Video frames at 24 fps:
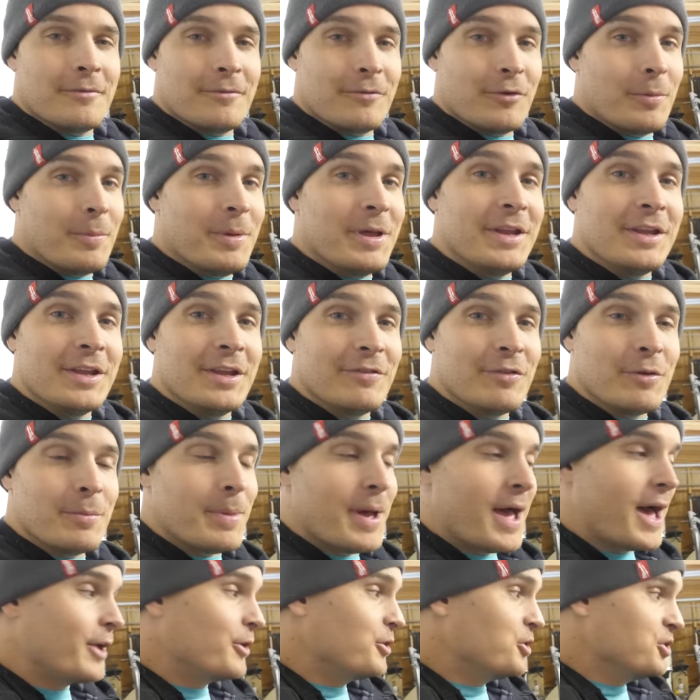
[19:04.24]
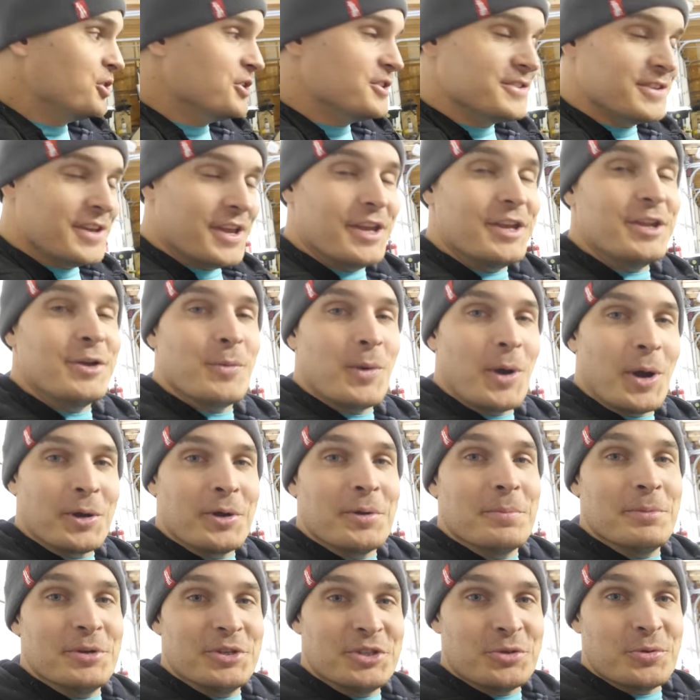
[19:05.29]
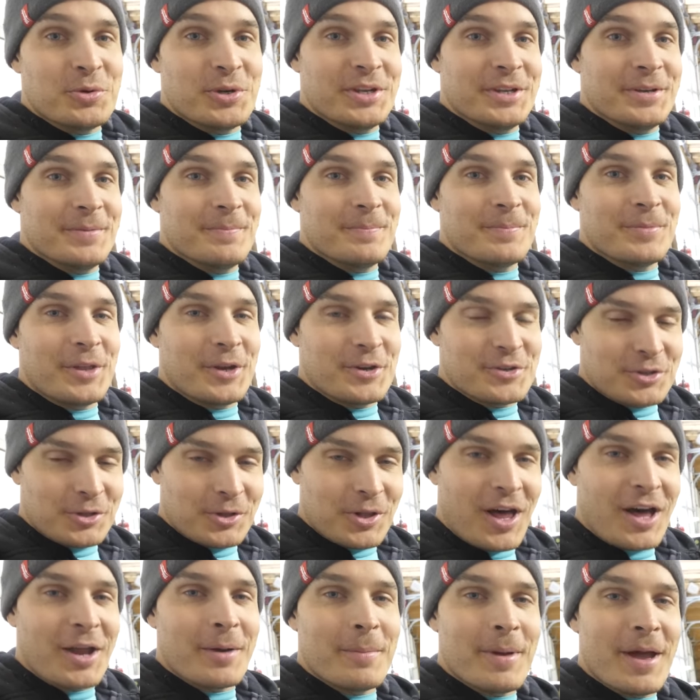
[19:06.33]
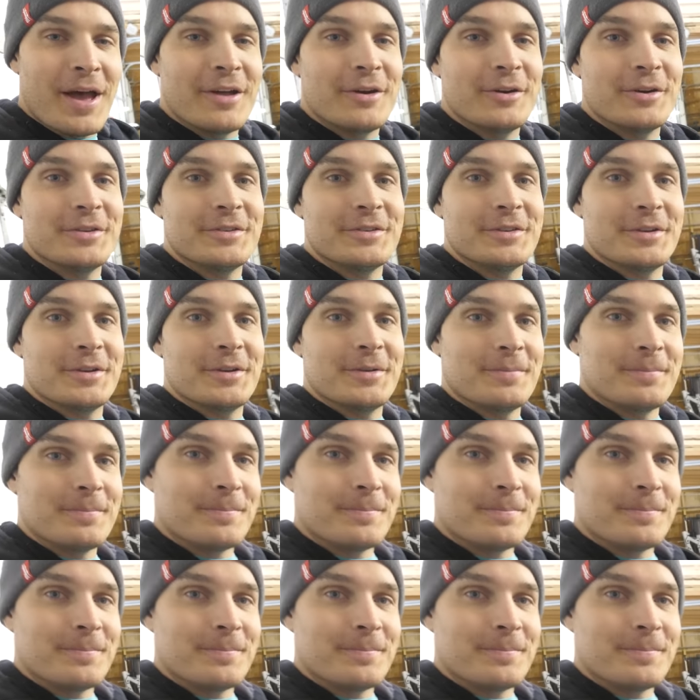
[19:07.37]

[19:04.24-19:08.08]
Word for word: from any of the batteries anywhere in between. There's a lot of batteries here.